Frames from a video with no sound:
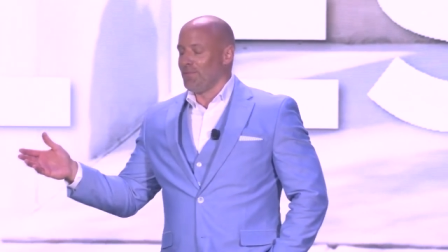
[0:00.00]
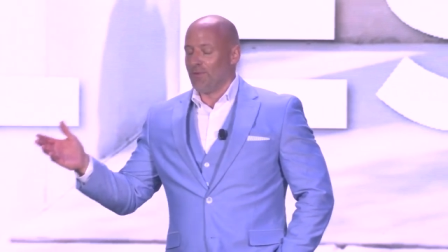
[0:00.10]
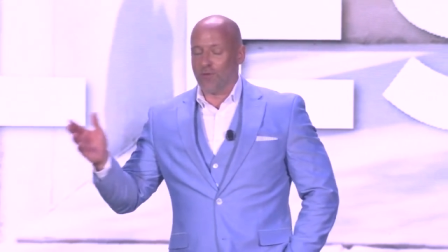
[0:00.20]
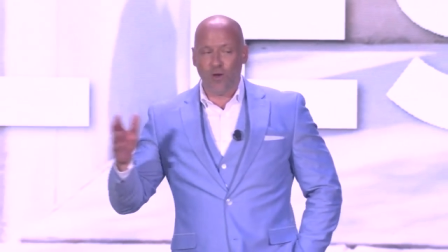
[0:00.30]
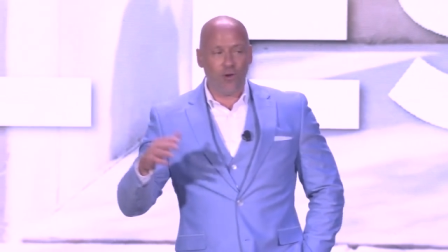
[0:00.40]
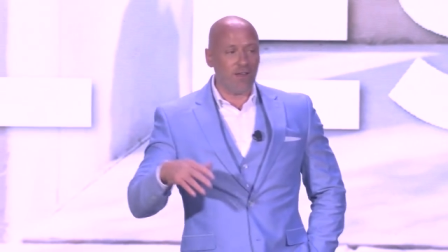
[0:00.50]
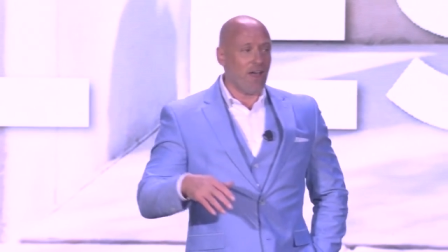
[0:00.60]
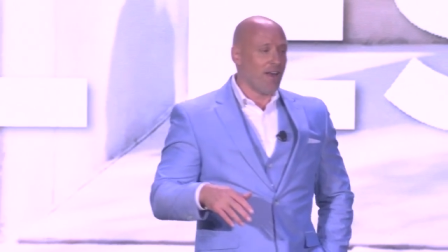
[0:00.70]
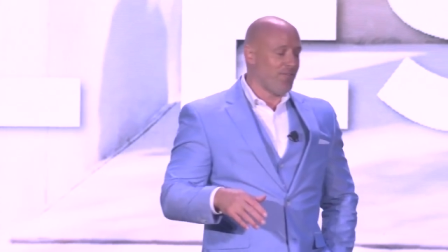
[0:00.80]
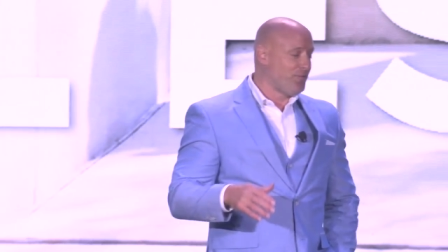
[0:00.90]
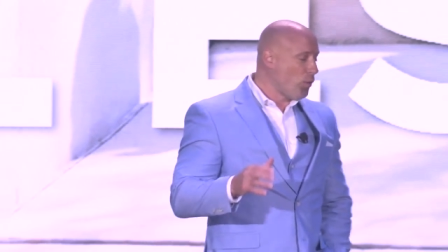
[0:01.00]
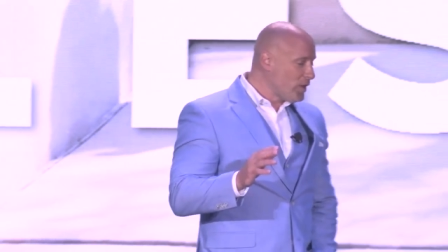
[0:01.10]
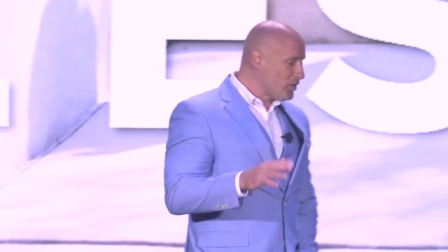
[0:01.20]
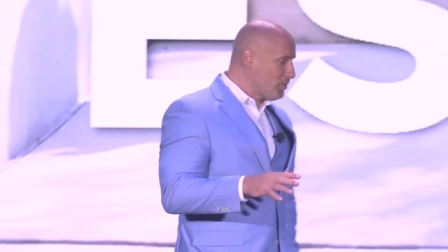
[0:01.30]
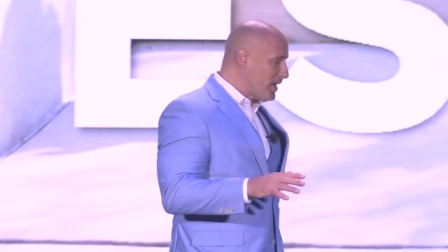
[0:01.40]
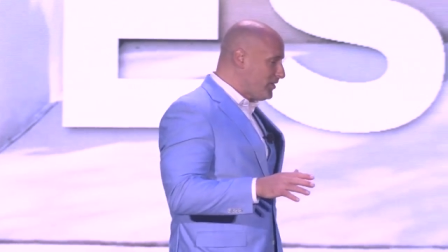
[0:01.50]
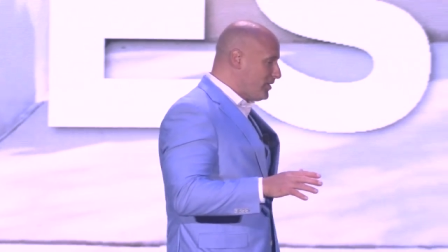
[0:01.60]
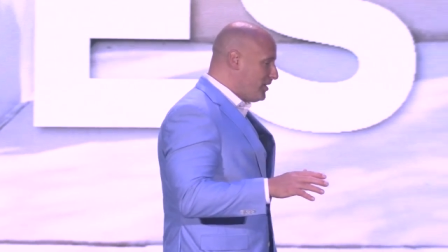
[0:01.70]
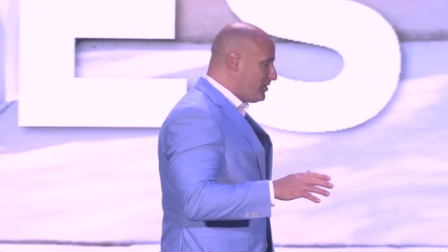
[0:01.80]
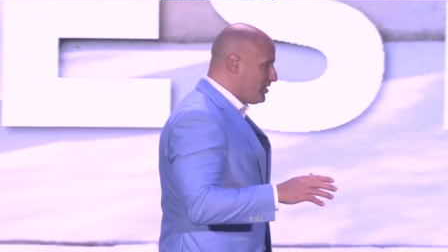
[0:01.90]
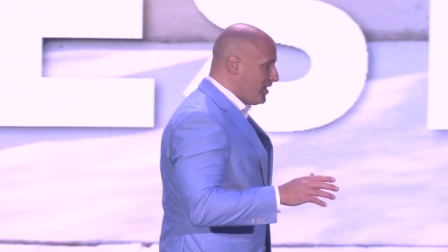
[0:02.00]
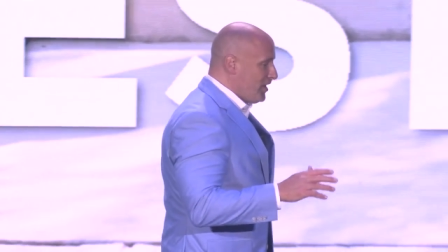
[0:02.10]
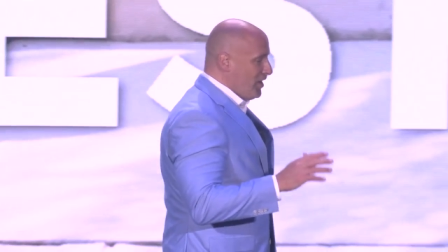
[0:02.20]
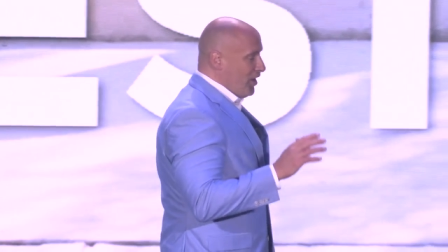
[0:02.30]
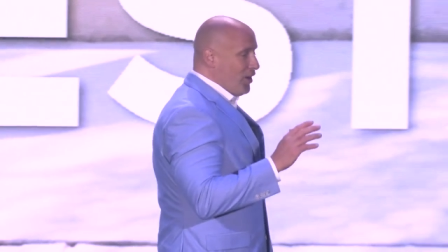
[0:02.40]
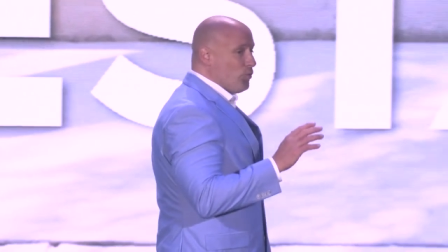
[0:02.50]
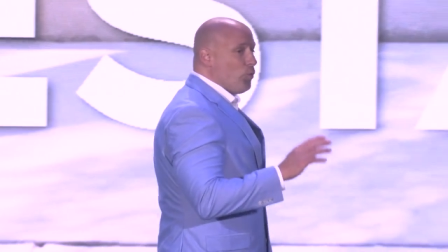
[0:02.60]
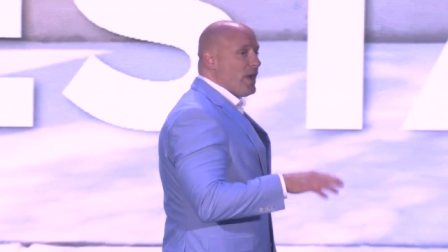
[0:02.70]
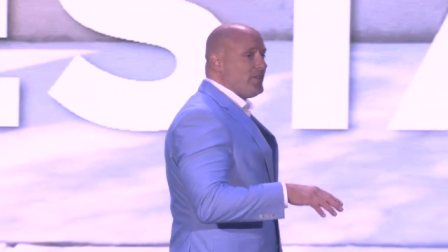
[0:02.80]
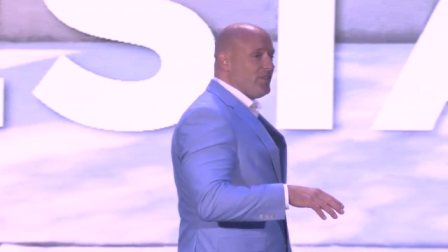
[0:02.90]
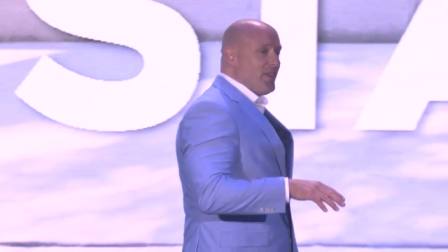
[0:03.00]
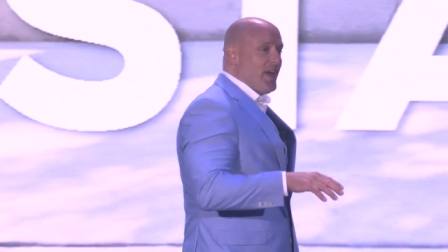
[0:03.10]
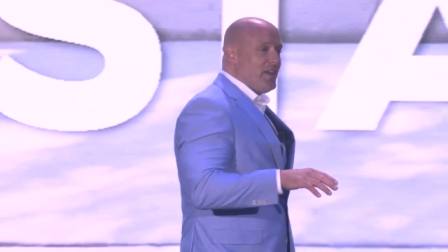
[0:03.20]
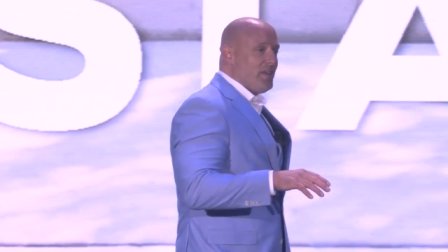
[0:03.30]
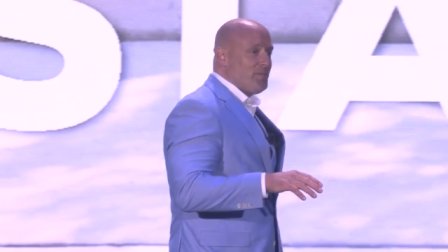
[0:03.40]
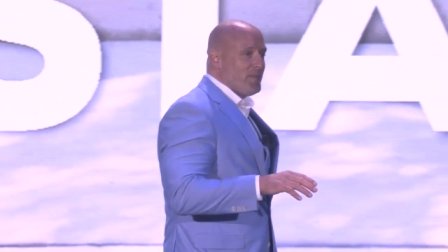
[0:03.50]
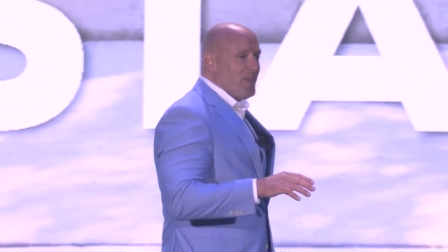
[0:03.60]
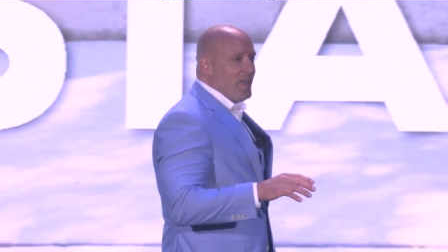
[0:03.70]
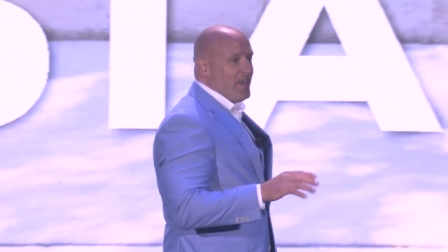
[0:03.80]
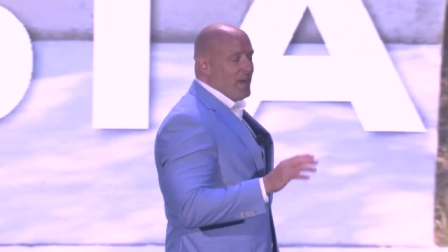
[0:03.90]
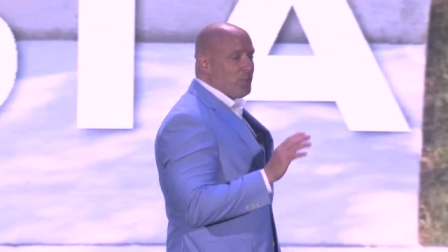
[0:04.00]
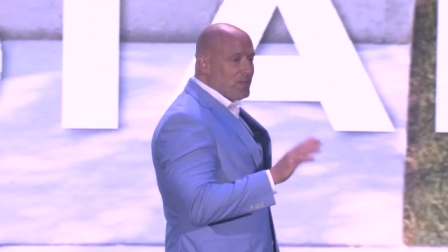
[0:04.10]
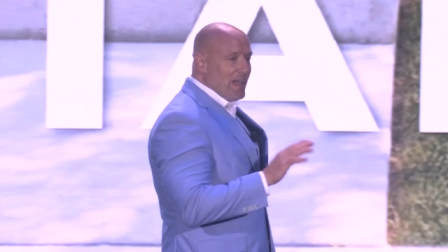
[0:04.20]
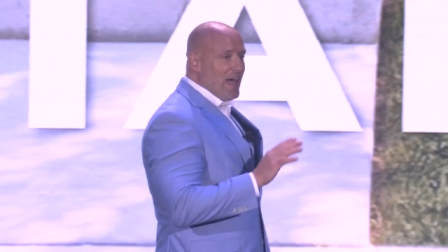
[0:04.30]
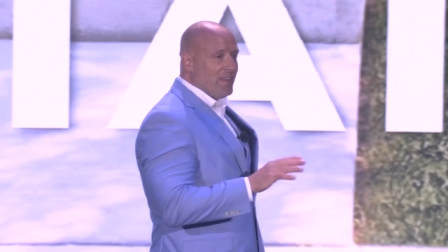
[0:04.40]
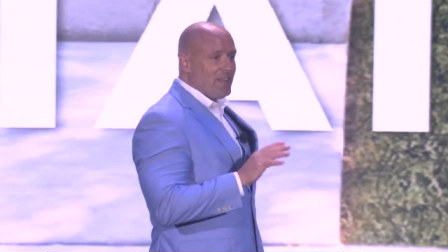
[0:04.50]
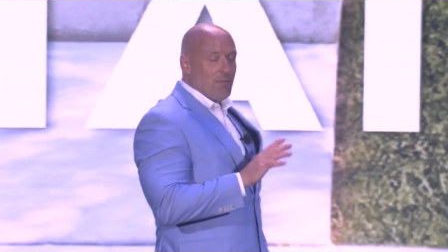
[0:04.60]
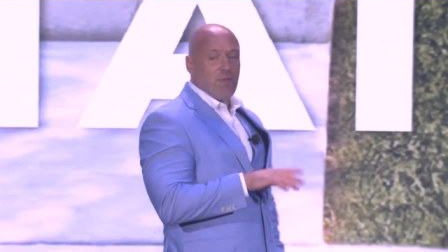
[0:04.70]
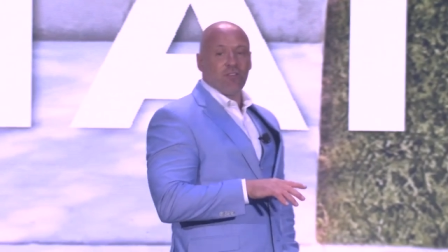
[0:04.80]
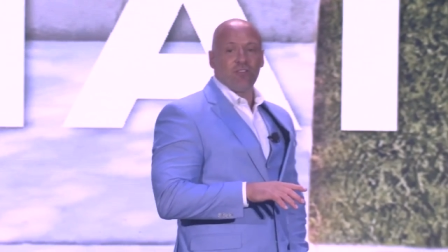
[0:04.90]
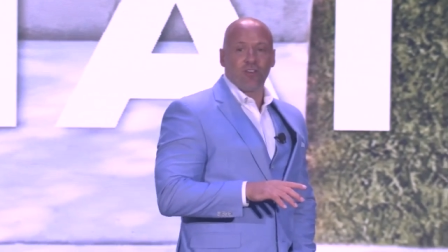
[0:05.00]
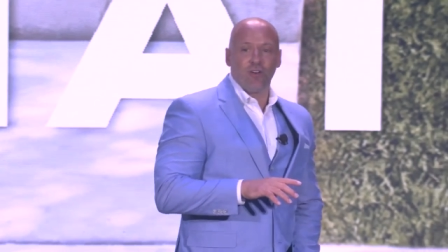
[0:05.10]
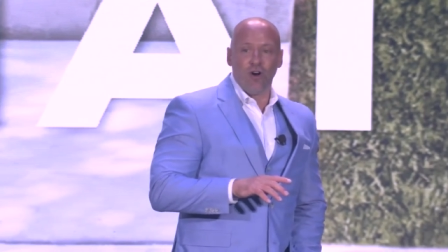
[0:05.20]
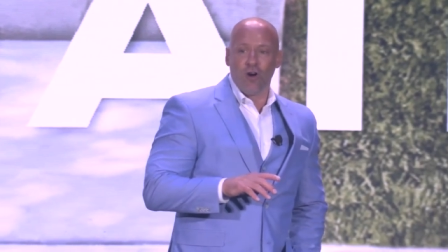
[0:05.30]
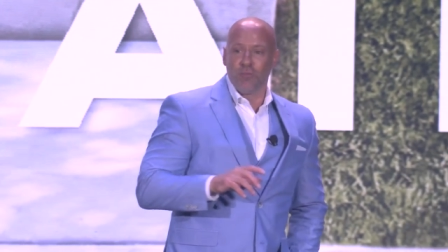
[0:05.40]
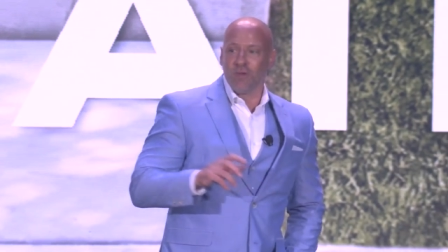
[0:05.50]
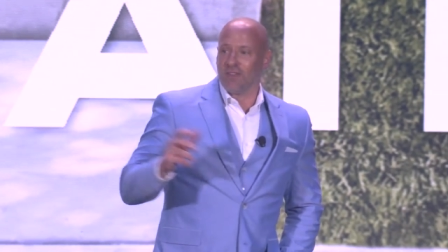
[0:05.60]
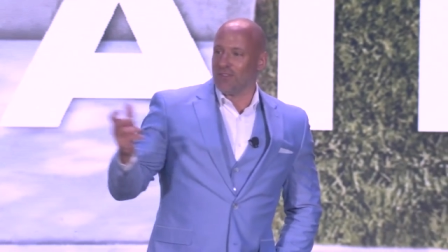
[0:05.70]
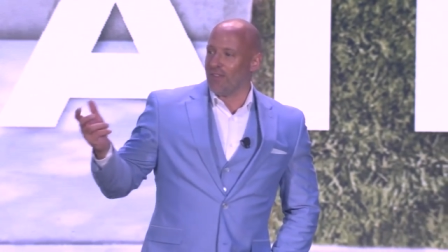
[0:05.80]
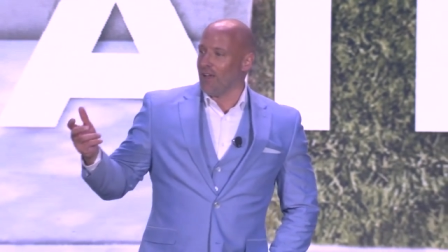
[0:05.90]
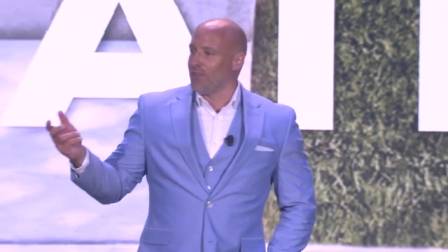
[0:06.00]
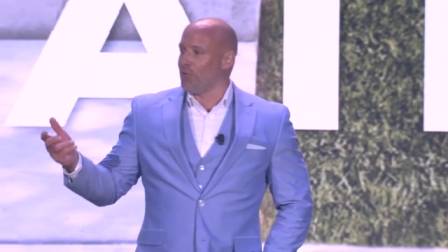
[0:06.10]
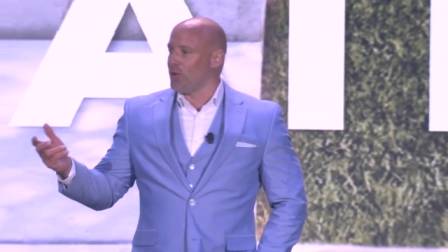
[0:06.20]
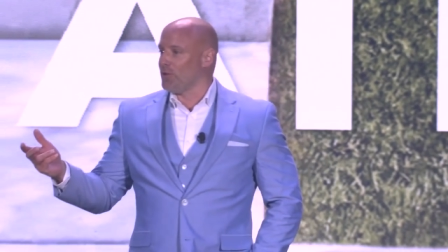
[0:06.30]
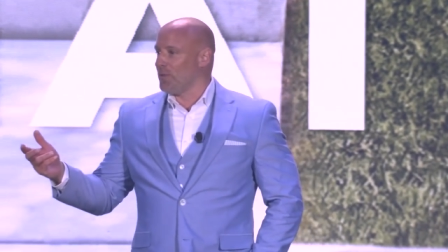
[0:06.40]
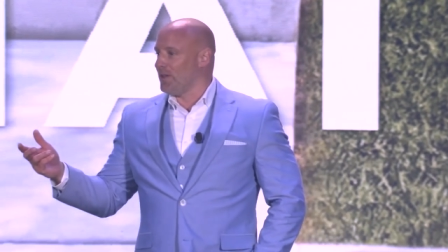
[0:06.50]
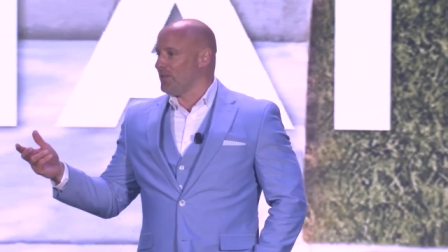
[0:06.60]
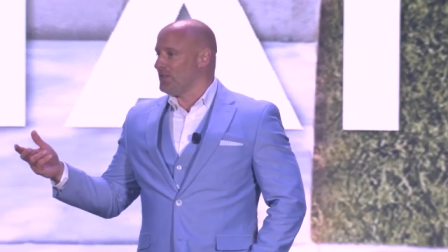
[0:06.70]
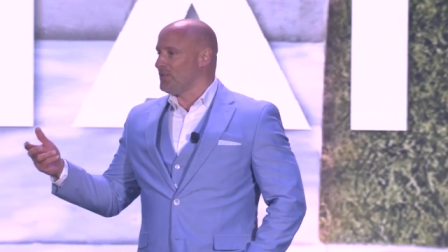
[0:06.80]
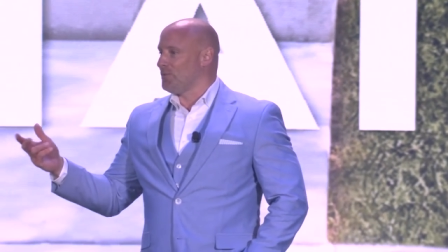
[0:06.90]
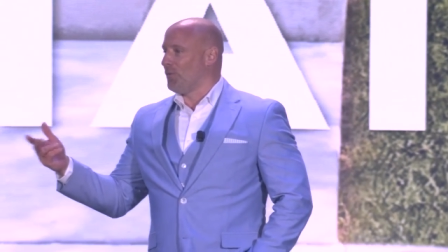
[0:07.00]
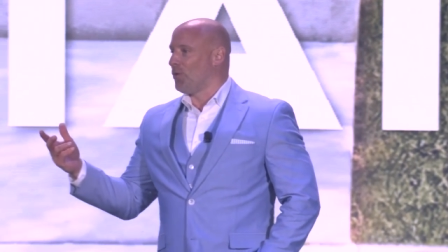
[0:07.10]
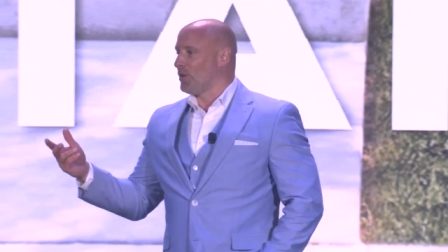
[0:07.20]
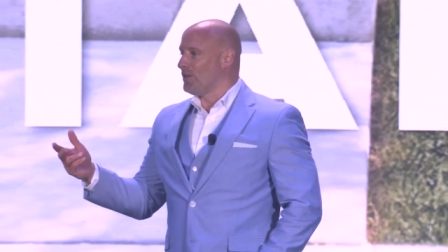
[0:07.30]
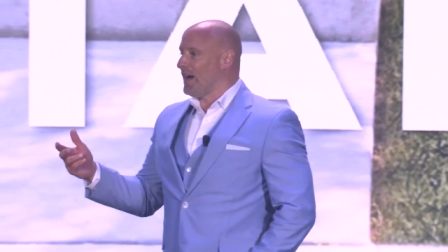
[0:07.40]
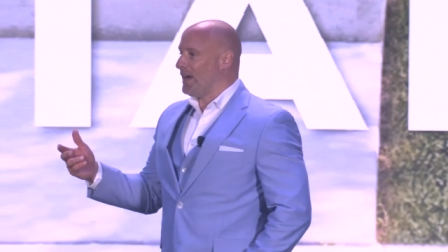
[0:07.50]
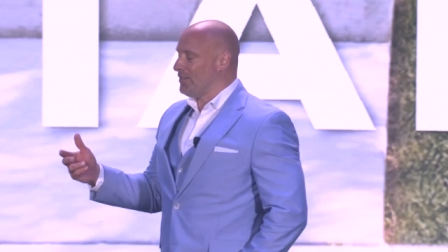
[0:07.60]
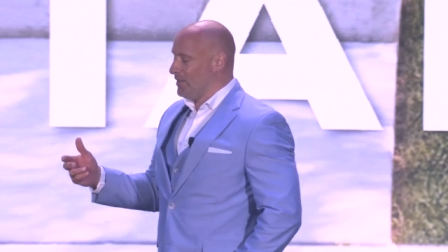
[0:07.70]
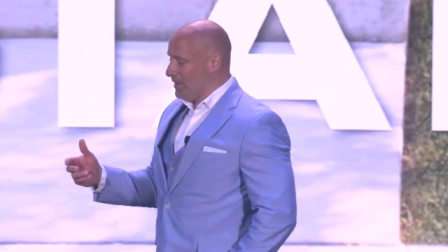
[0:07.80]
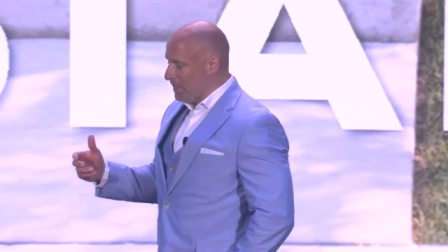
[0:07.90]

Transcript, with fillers: So I got a voice message on Wednesday, and I'm glad that I missed the call because now the voice message is memorialized.